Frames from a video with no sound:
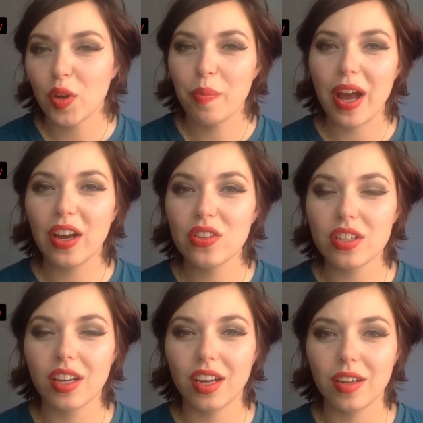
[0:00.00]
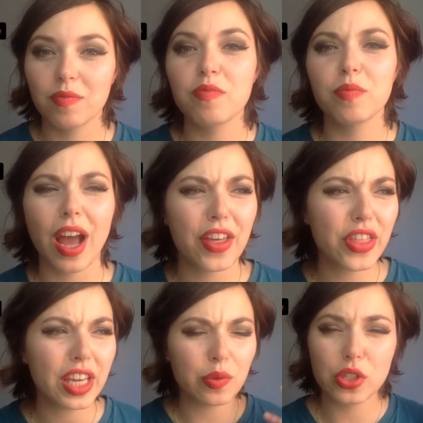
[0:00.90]
about, I
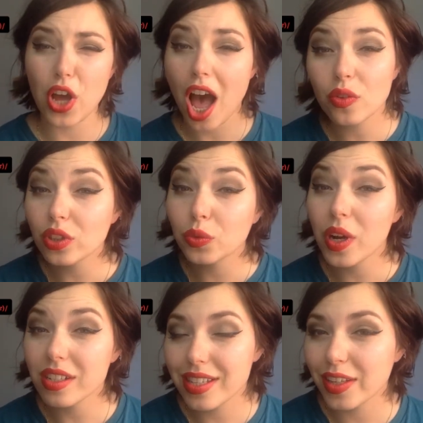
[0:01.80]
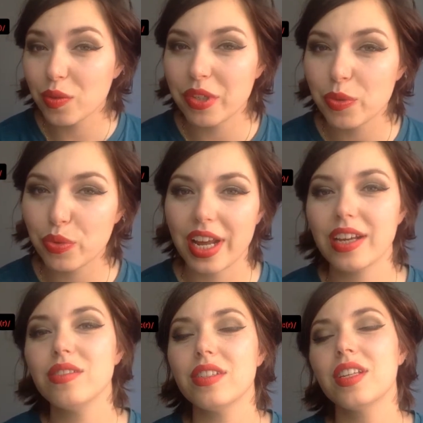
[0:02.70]
think it was 100 words that you
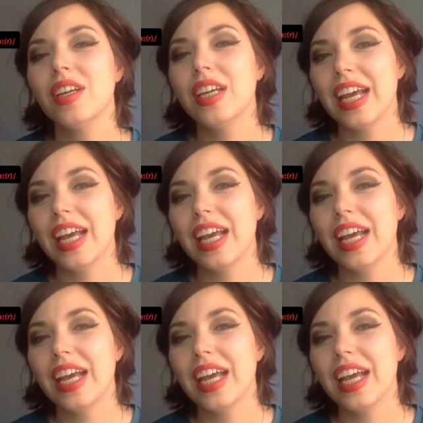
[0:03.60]
mispronounce,